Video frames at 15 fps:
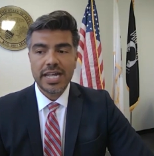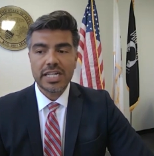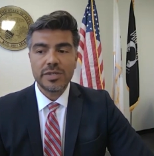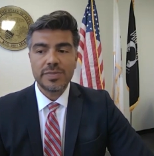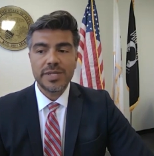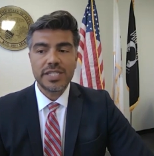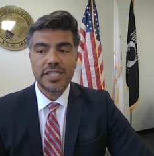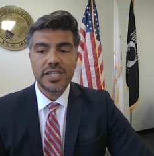and
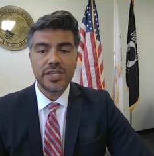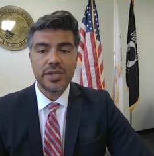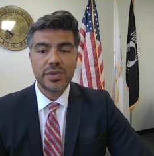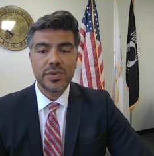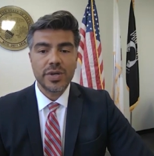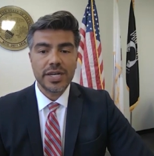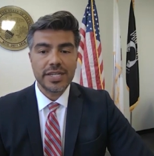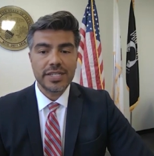
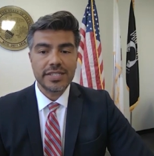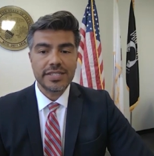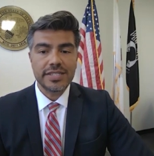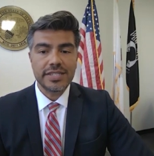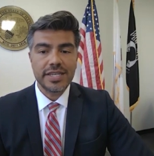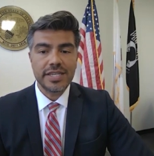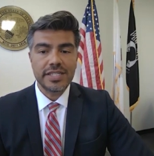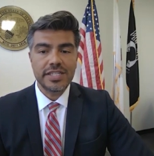LGBTQ
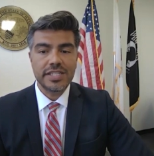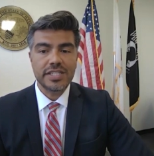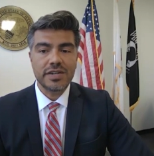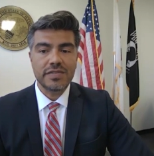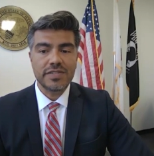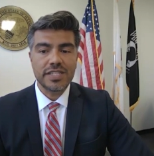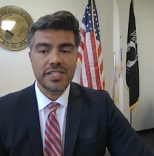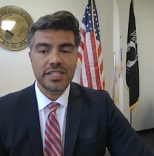rights, and she
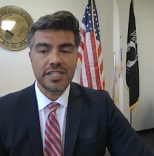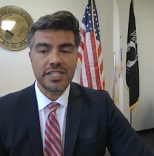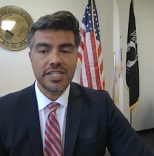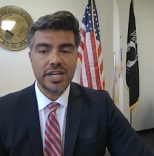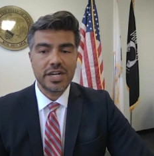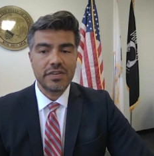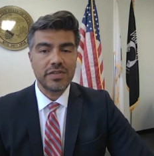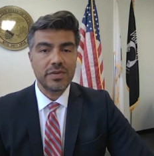serves as the
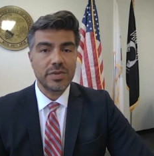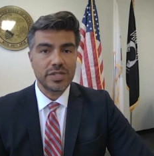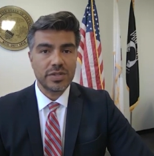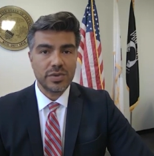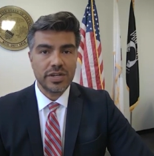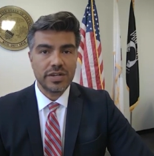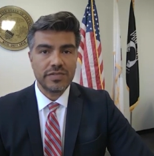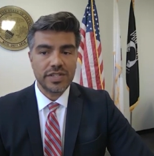chair of the
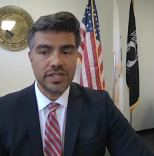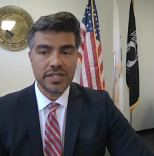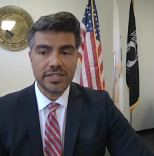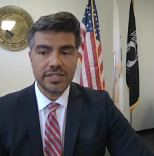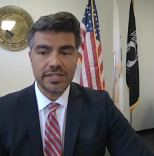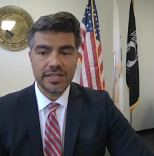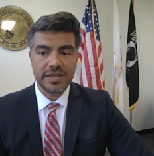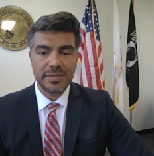Restorative
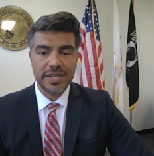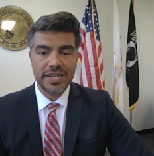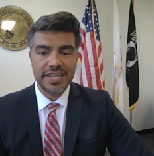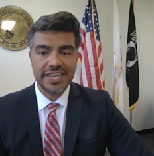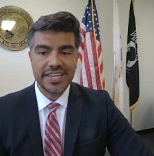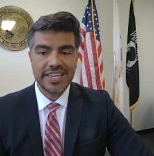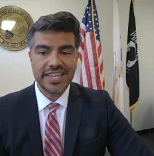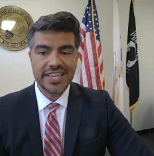Justice
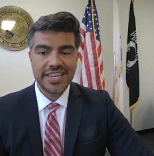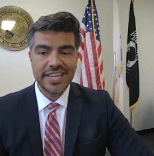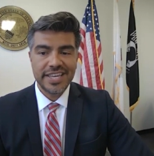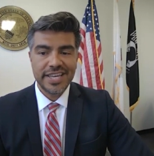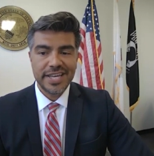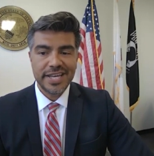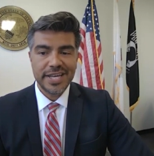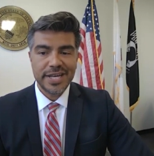Committee.
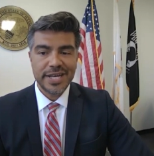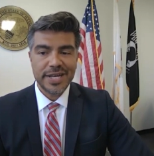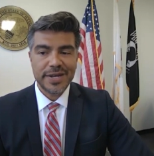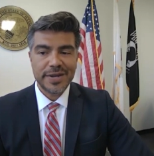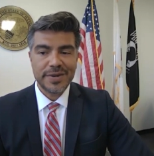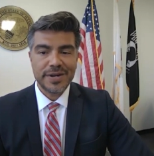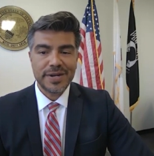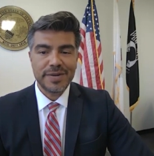
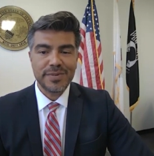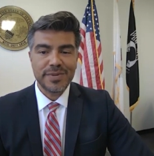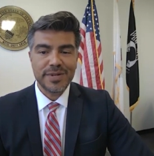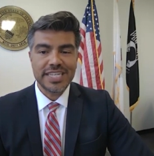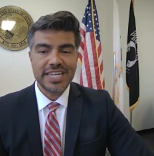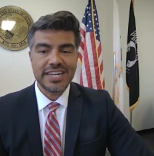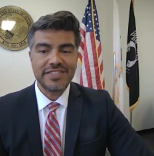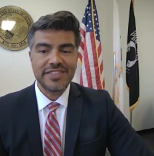
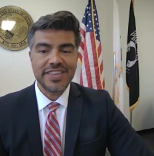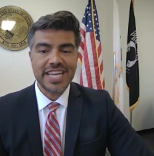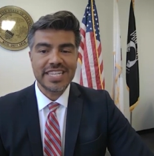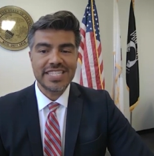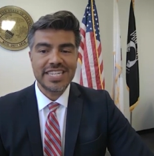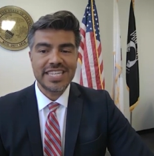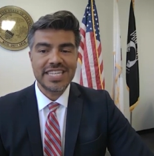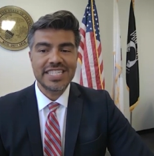Representative
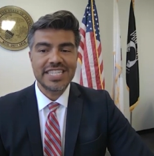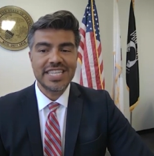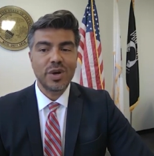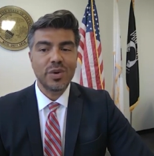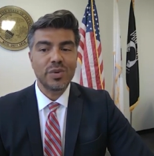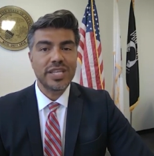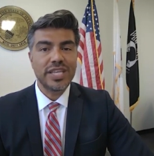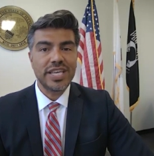Cassidy is
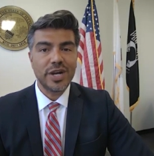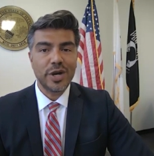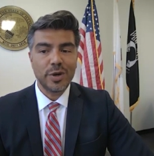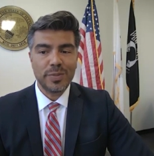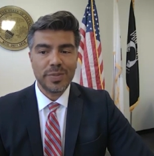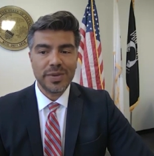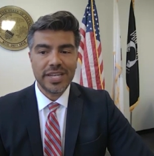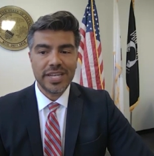the only
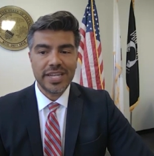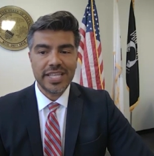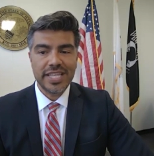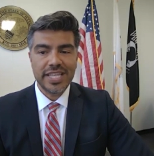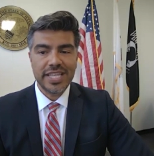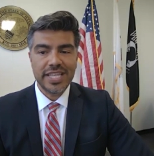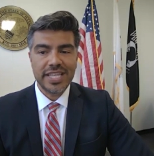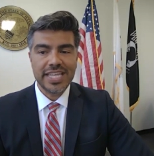open
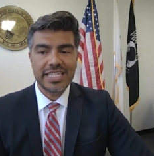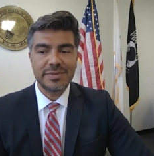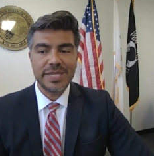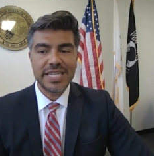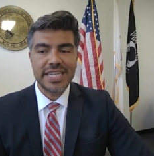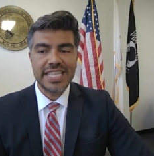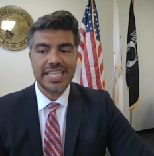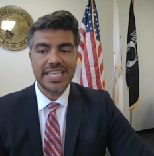
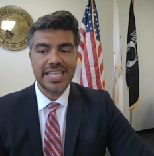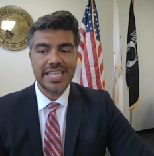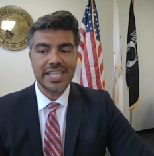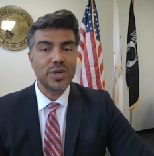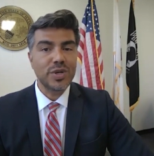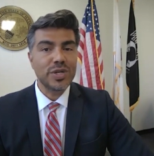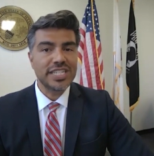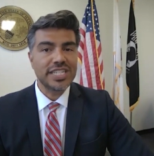lesbian in the
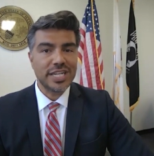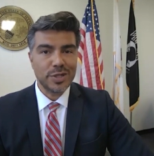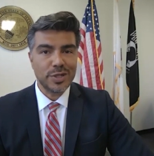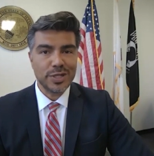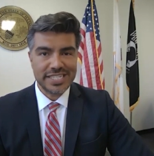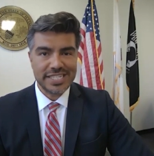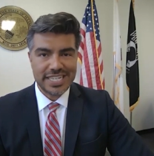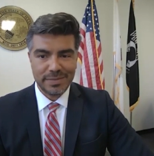Illinois
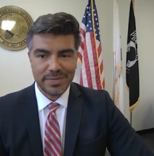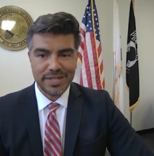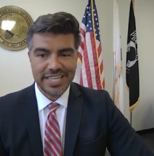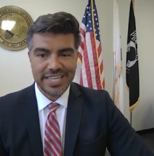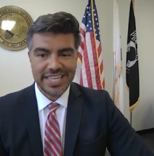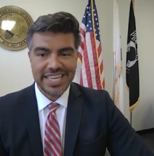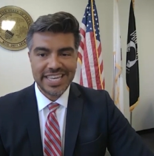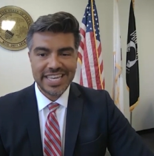General
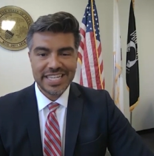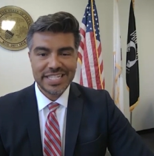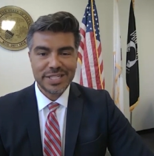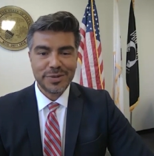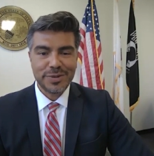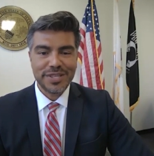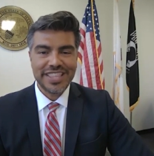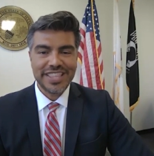Assembly.
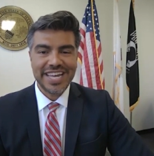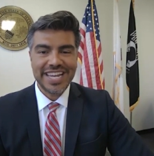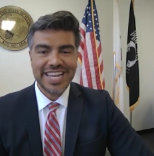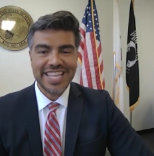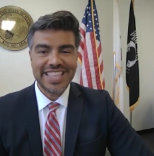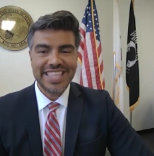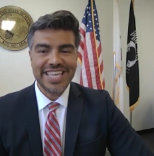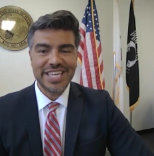So with
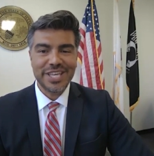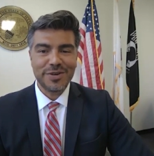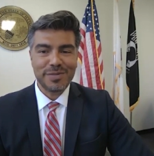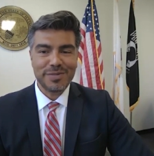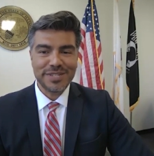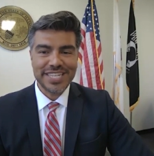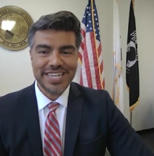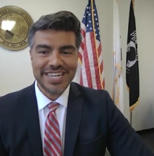that, thank you,
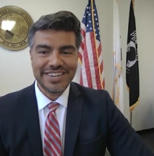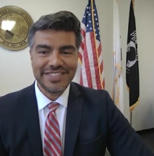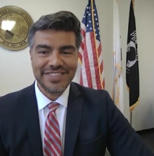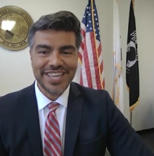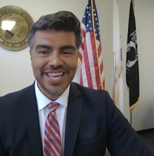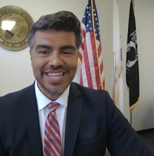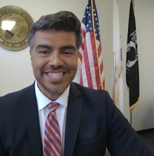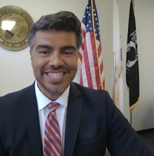
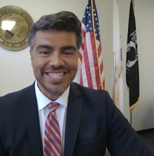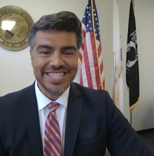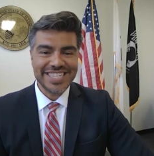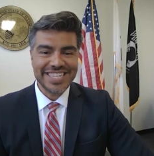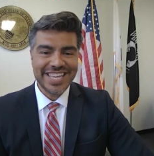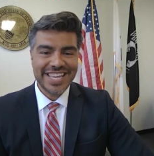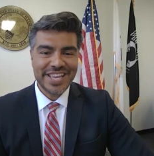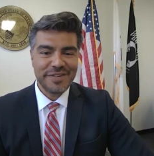Representative
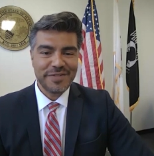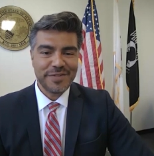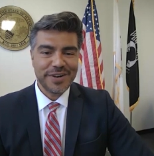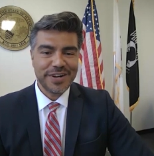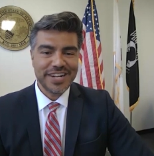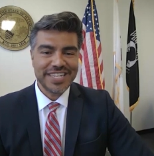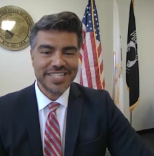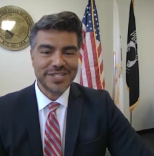Cassidy,
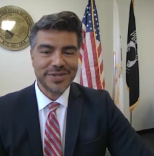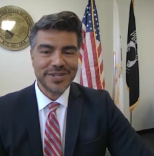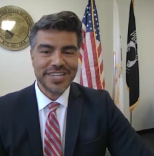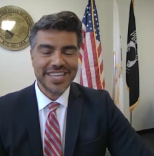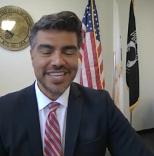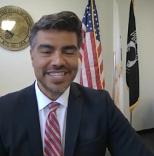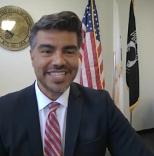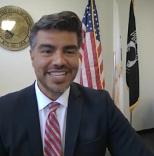for
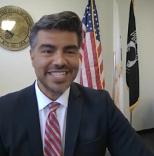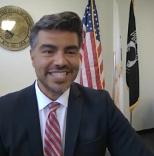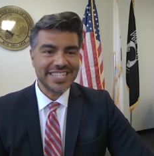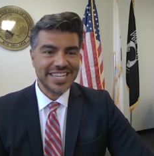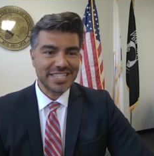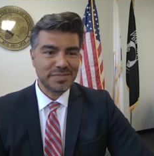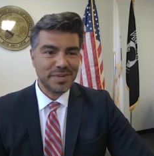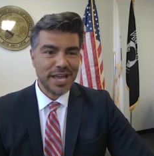joining us on
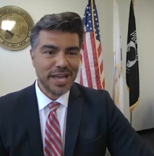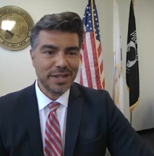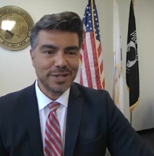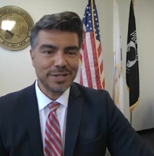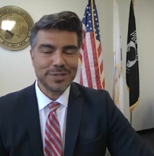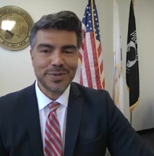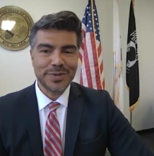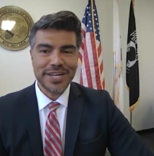today's
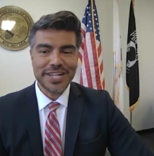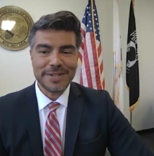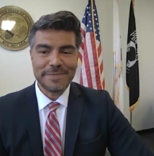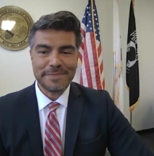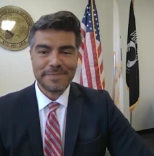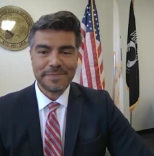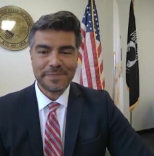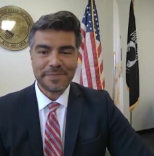panel as
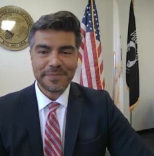well.